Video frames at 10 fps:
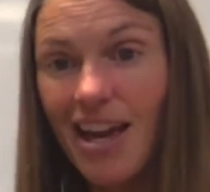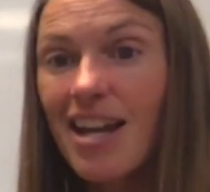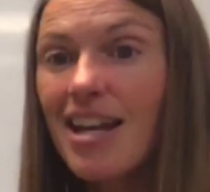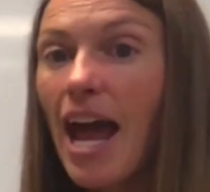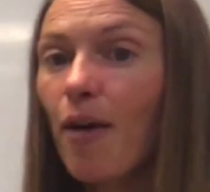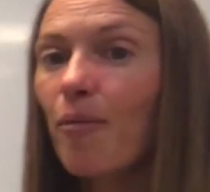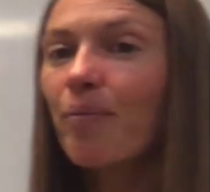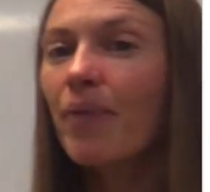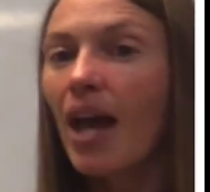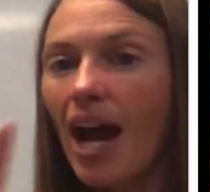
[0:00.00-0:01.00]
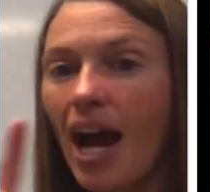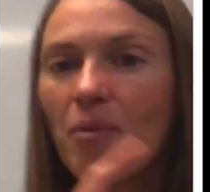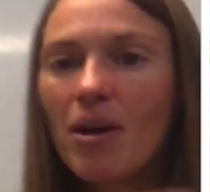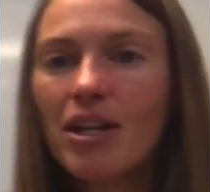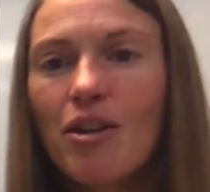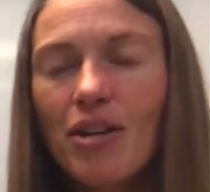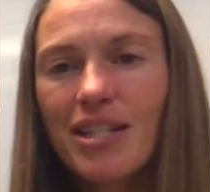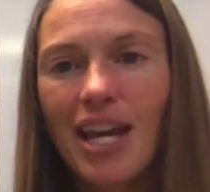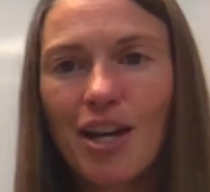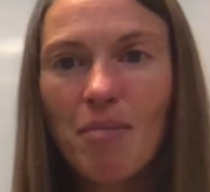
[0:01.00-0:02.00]
Now, I want you to
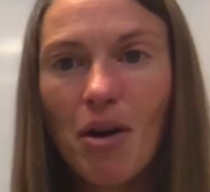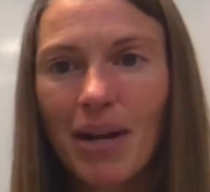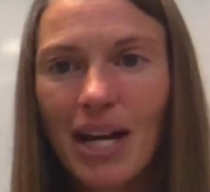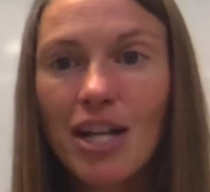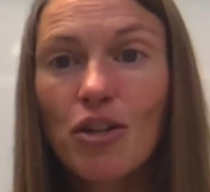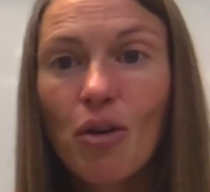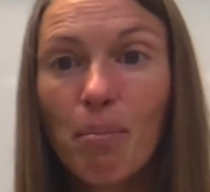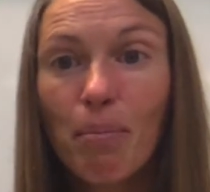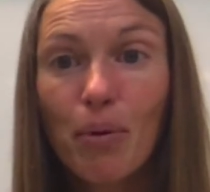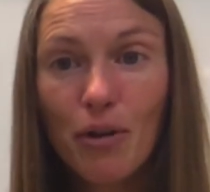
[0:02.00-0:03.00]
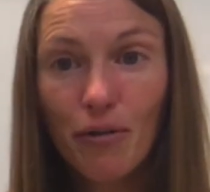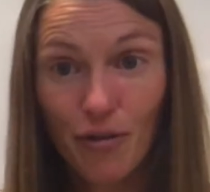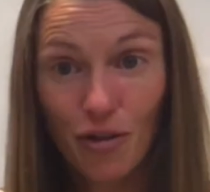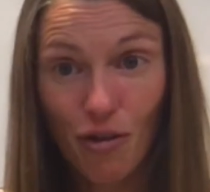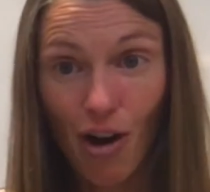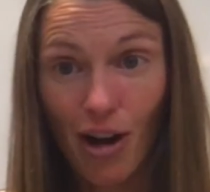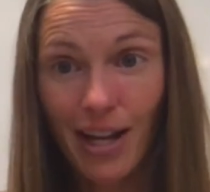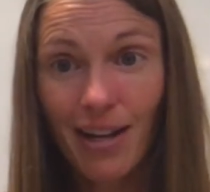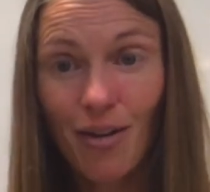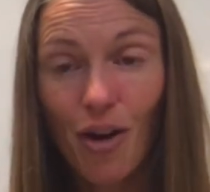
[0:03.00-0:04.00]
take a moment and do a proof
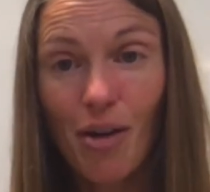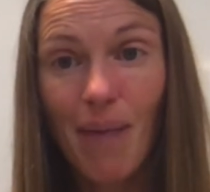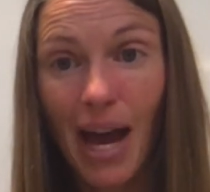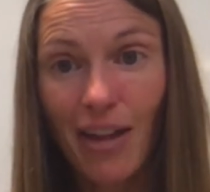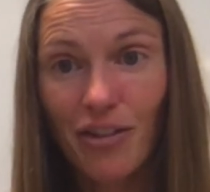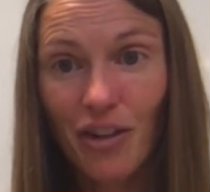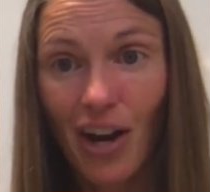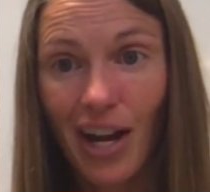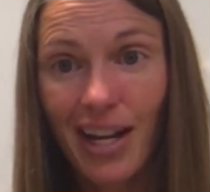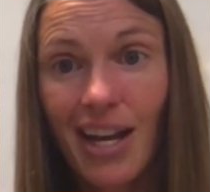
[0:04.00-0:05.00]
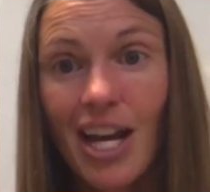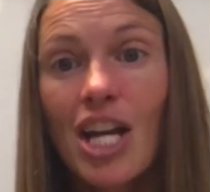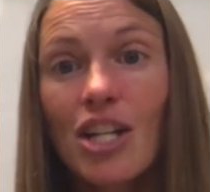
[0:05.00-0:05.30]
drawing or a math drawing to